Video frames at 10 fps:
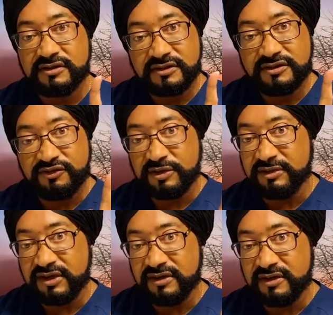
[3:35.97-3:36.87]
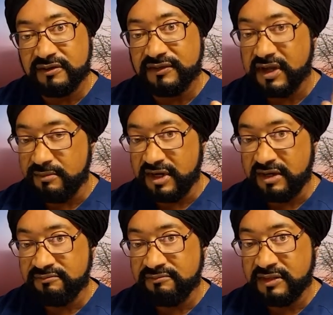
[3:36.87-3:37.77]
treatment of
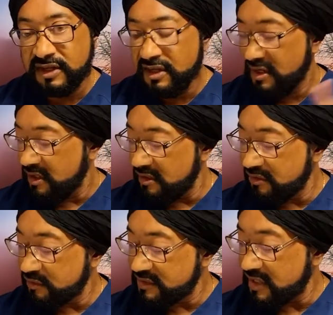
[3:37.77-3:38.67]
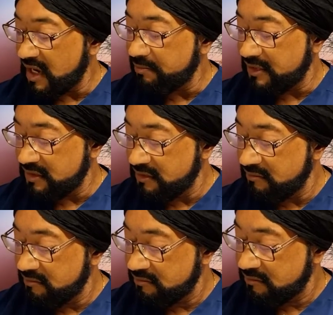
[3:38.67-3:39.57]
ketamine. And look what's happened.
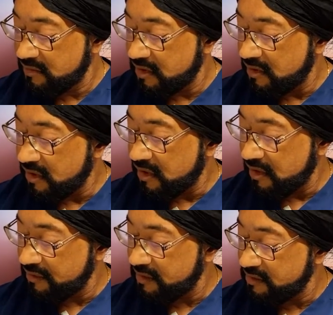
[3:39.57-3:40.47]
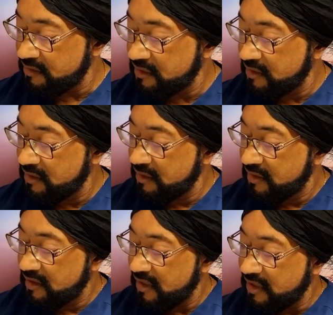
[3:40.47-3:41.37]
All these
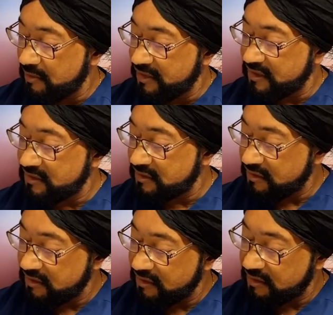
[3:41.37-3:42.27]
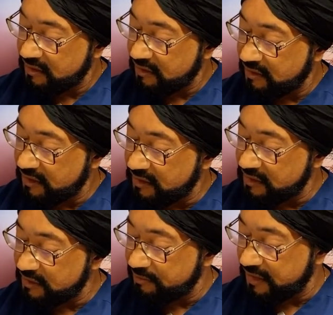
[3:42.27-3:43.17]
elements that
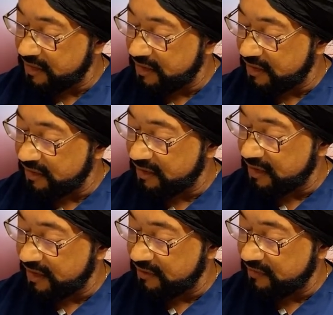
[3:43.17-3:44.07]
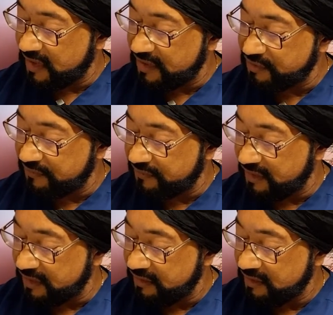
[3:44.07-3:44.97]
disappeared and kind of
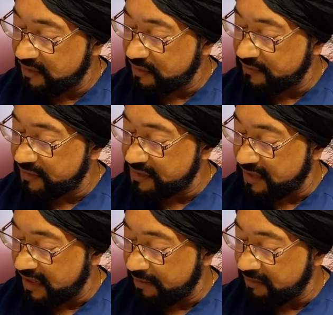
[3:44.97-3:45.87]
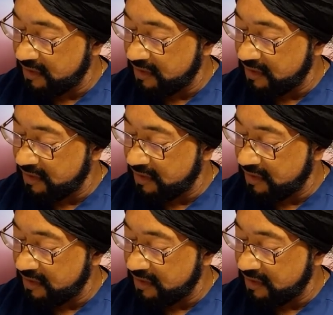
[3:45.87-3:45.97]
atrophied over time